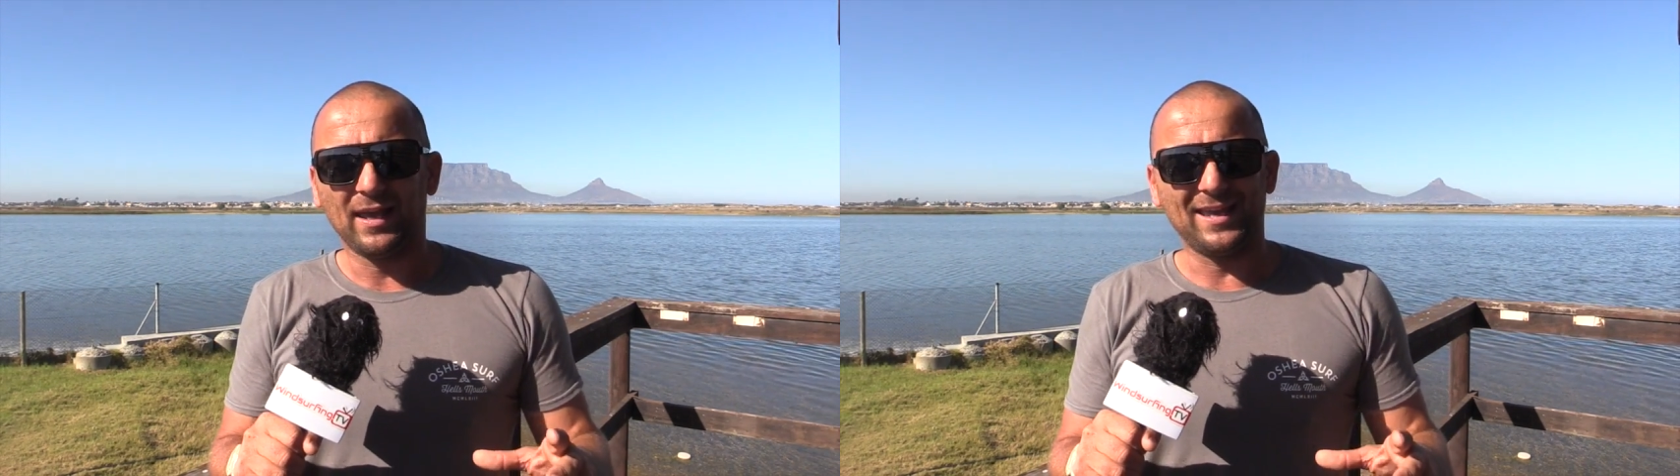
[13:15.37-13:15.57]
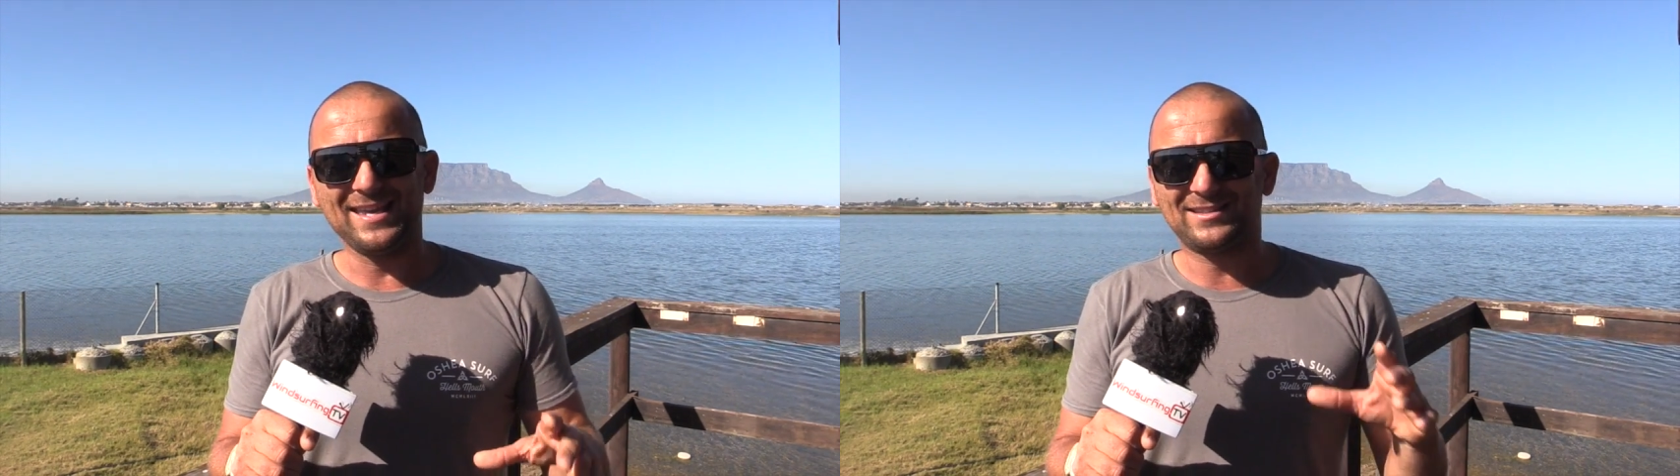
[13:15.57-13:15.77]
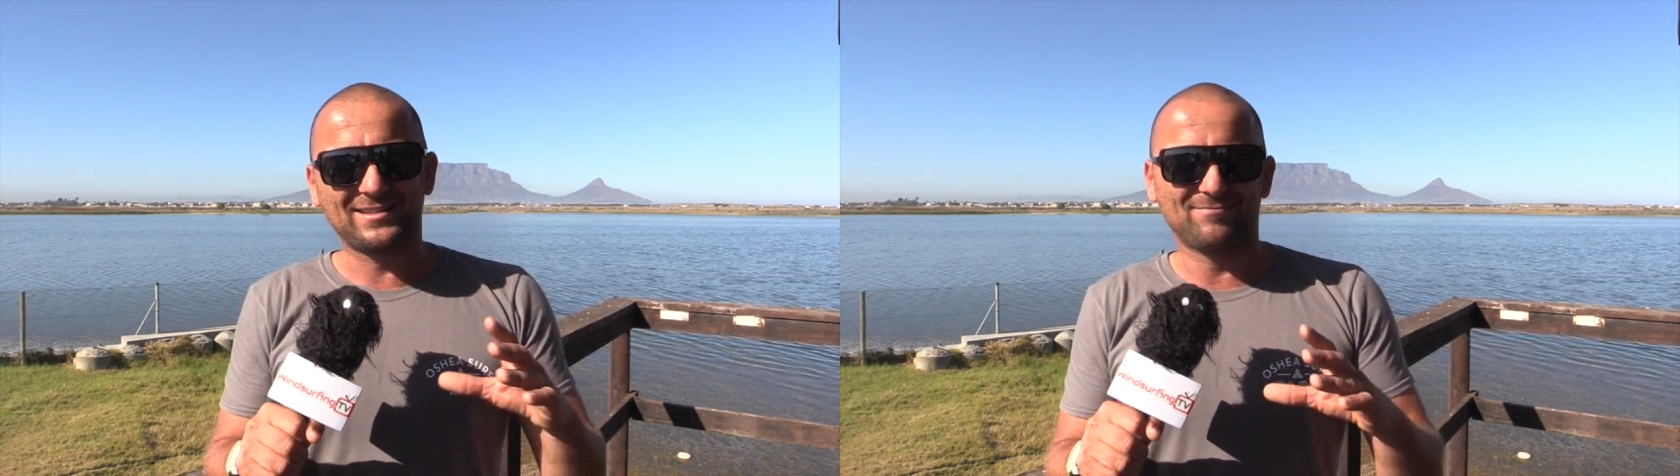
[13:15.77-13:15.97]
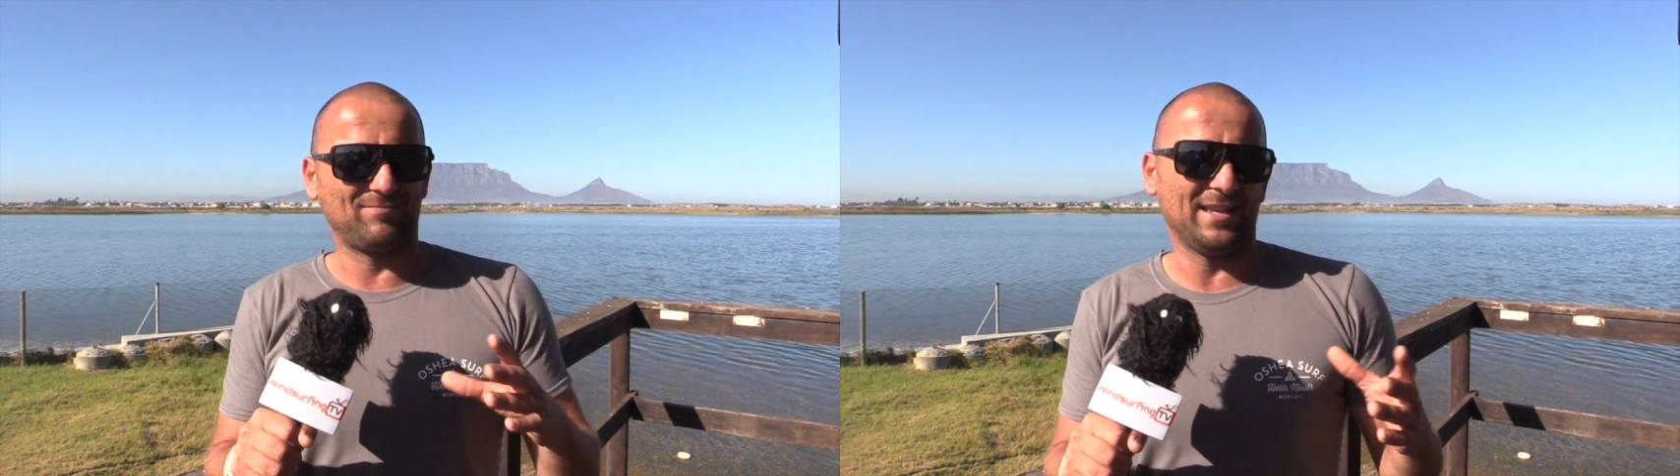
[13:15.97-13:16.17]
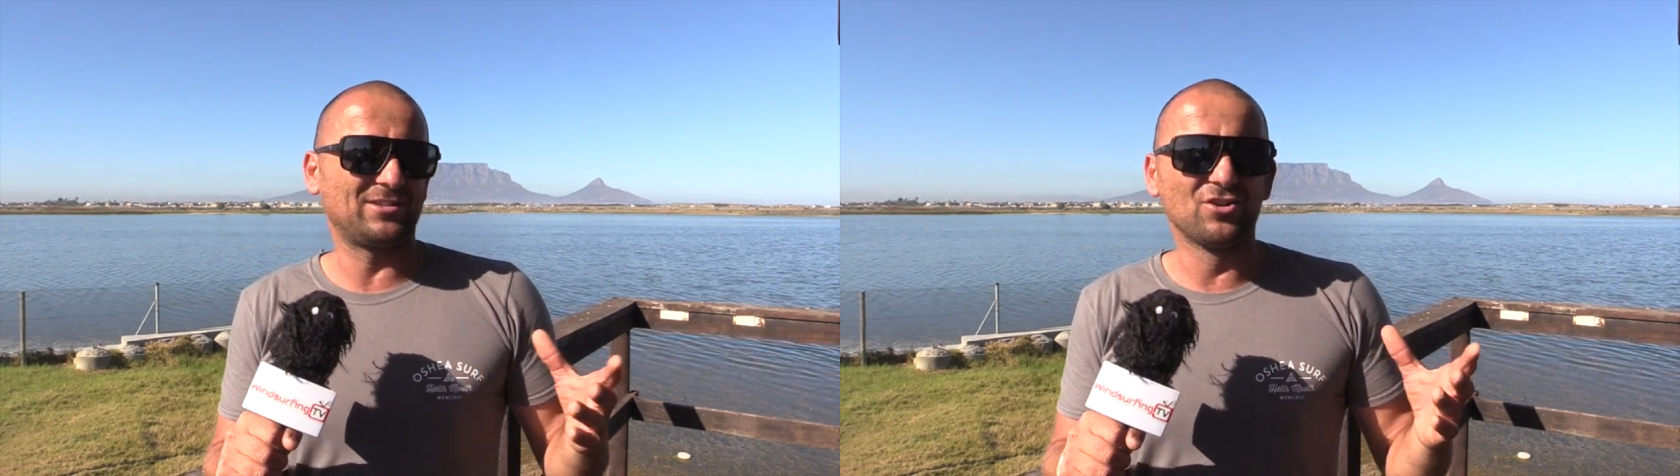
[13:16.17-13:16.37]
it's
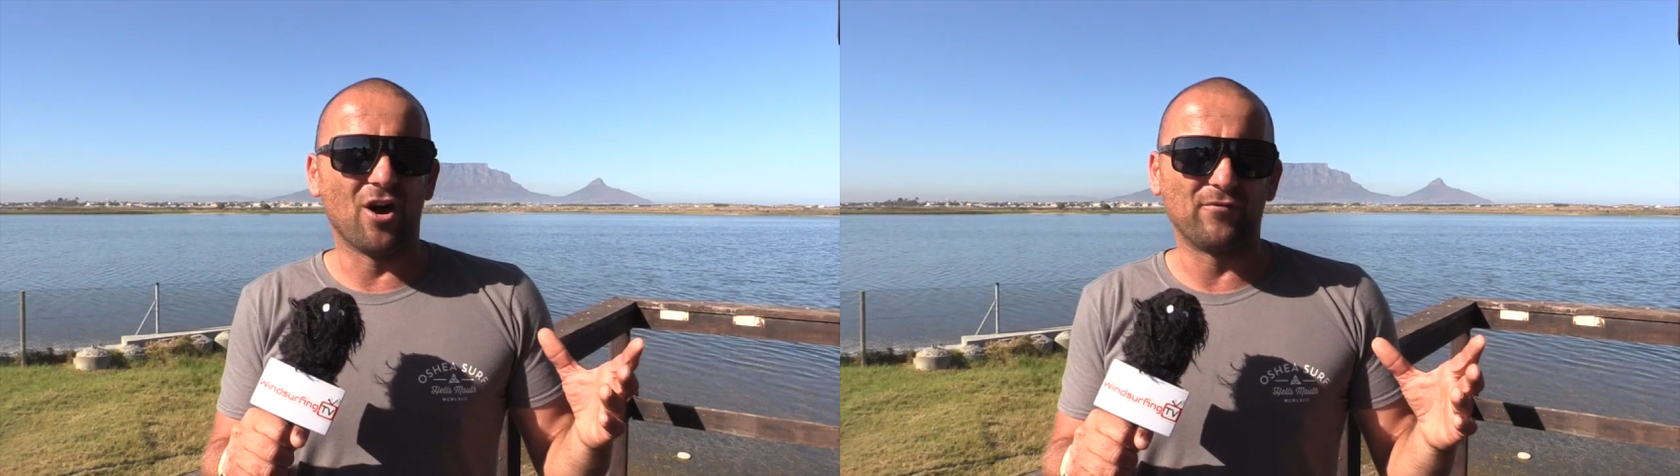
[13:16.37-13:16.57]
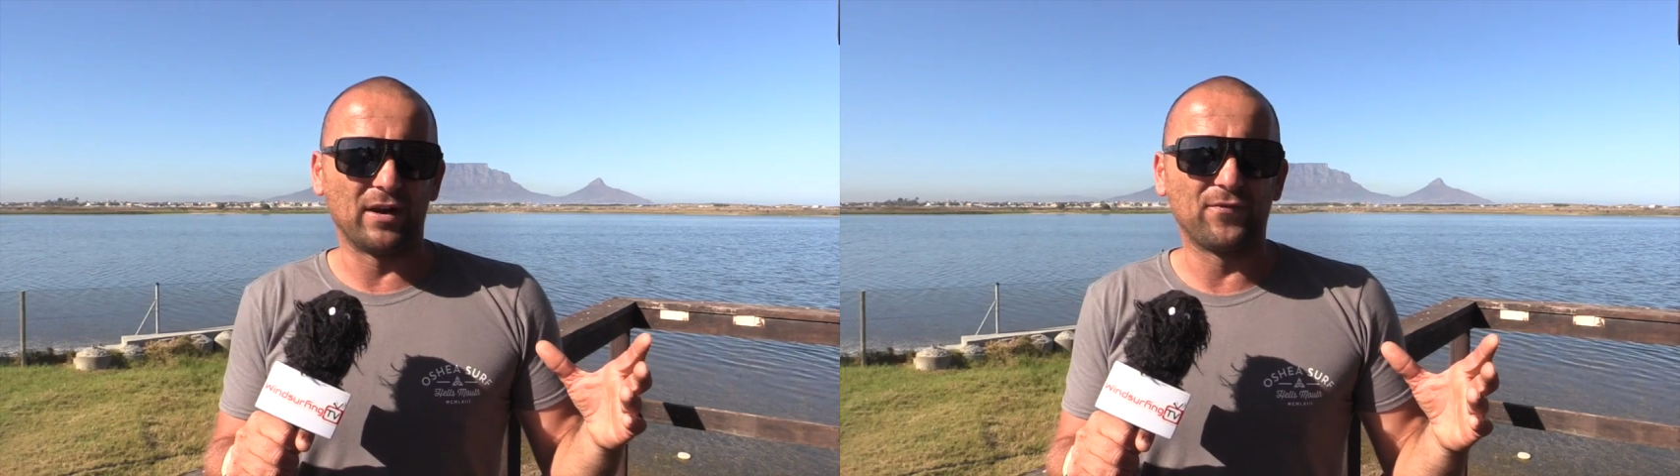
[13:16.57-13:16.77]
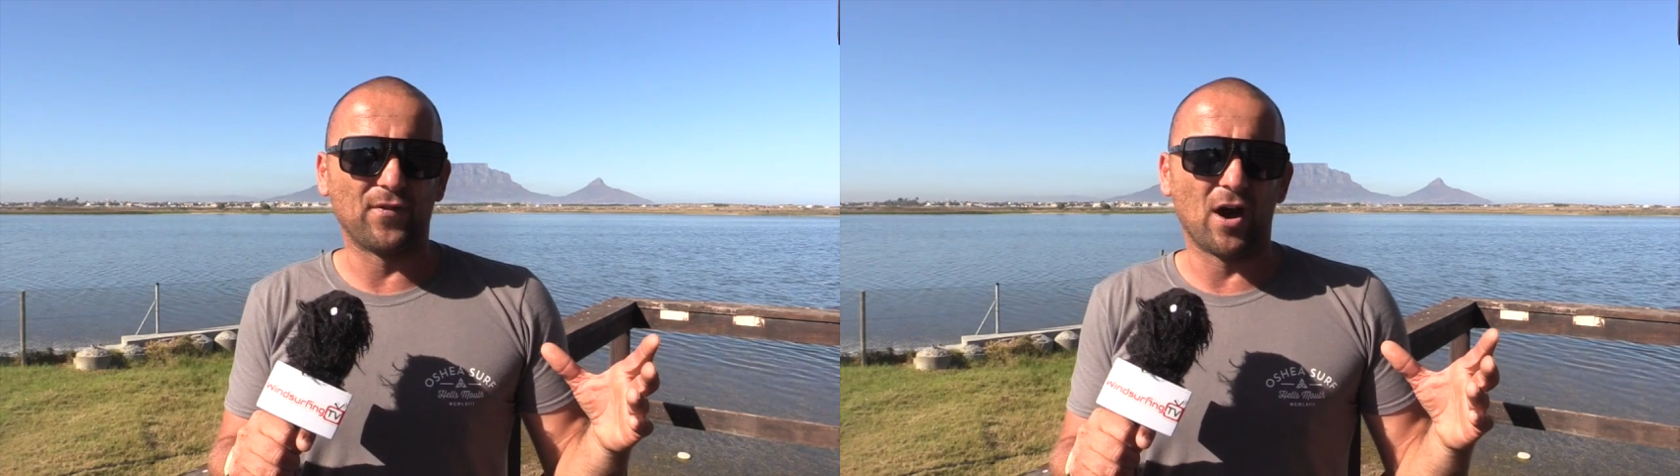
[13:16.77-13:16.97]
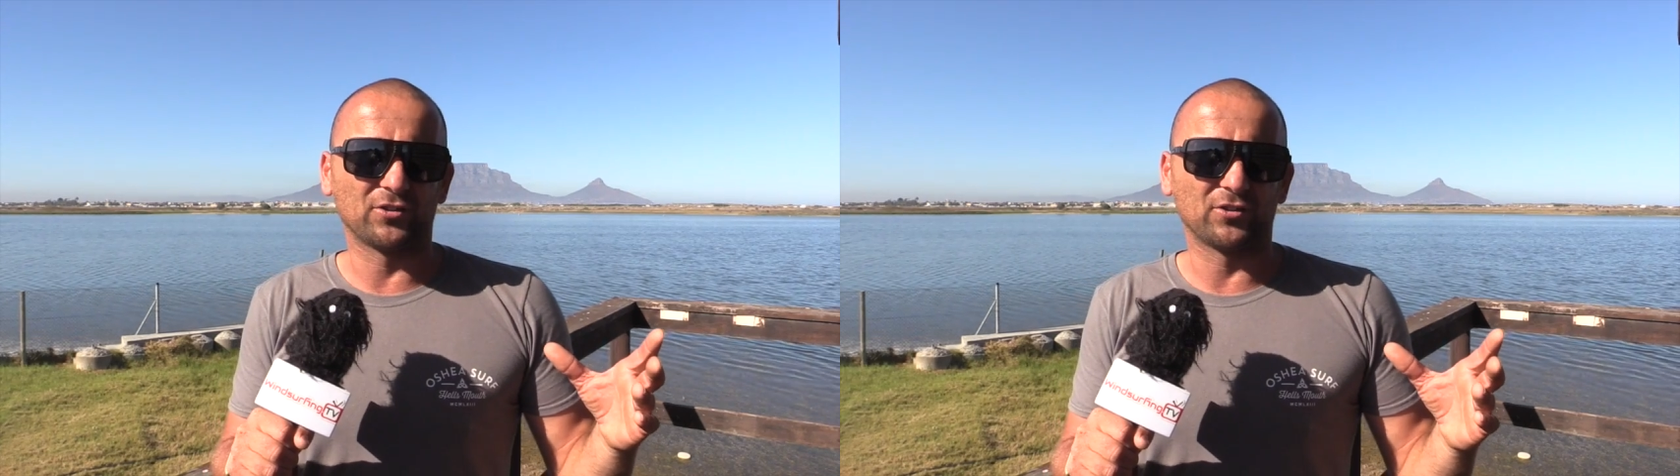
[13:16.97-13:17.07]
not very far,